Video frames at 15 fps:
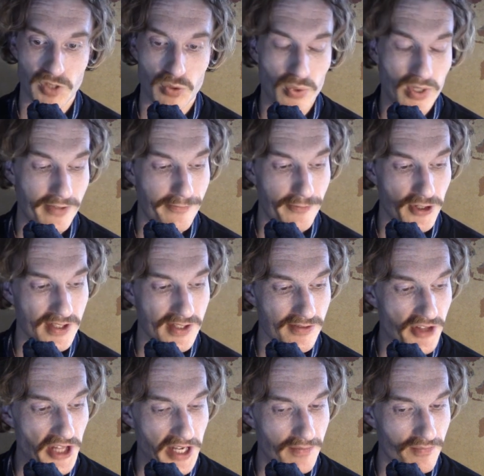well, the first
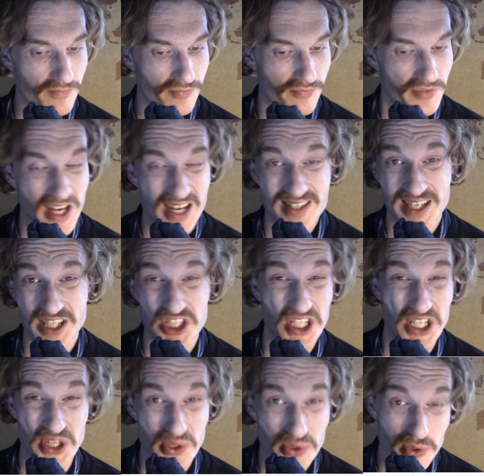thing, there's
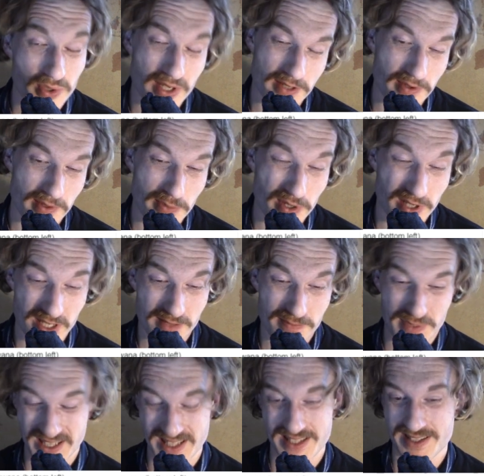actually no quadri point,
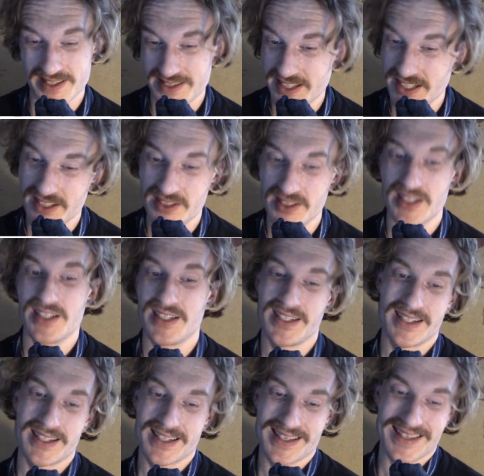but still
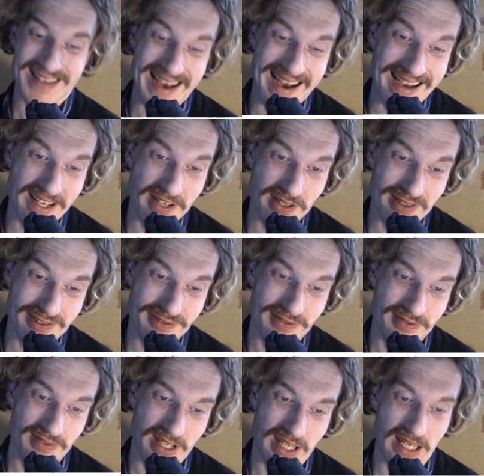kind of,
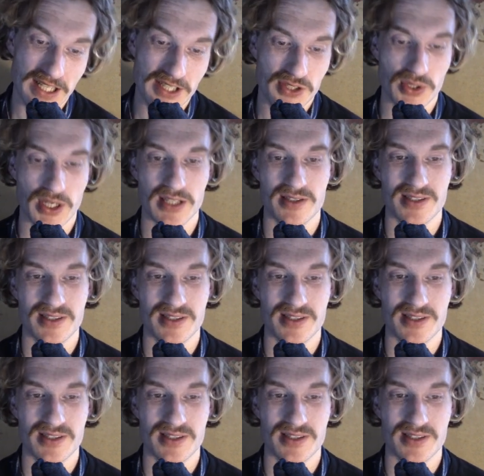at least you can